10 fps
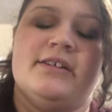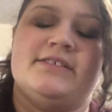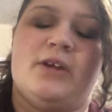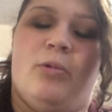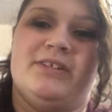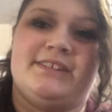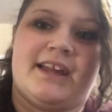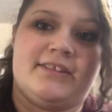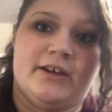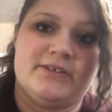So once I
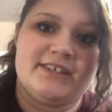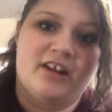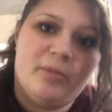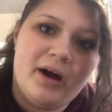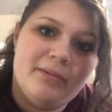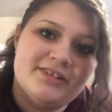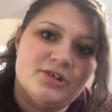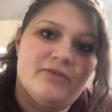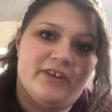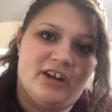get those in, I'll probably
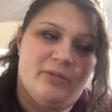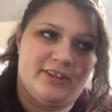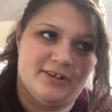do a video with